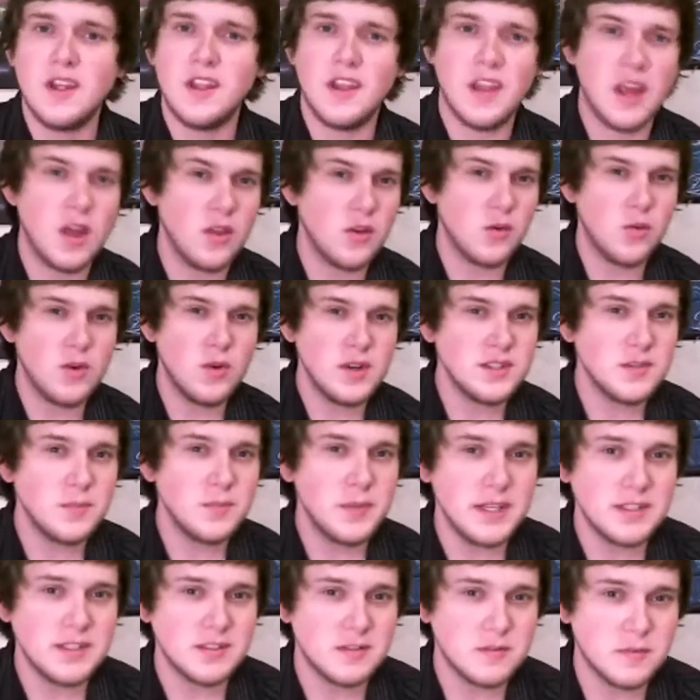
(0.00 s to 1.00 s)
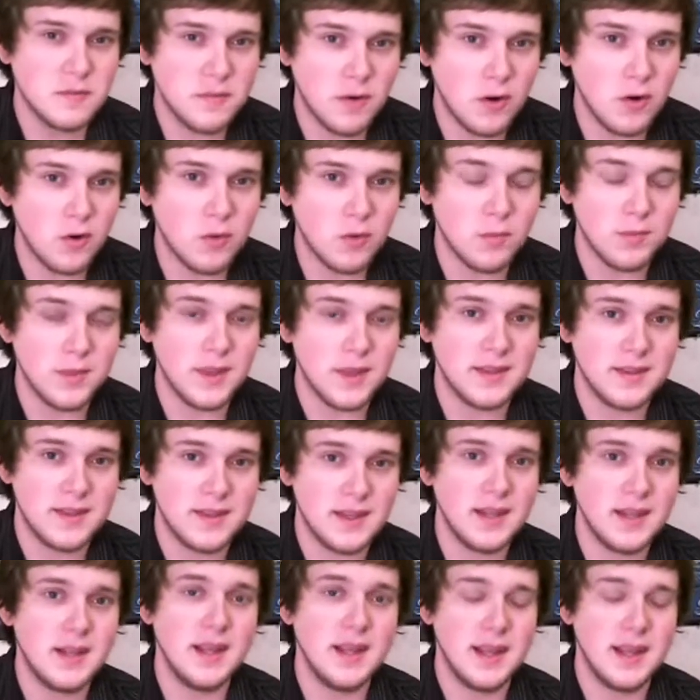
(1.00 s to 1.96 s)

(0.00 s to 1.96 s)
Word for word: Now there was a piece of foam that did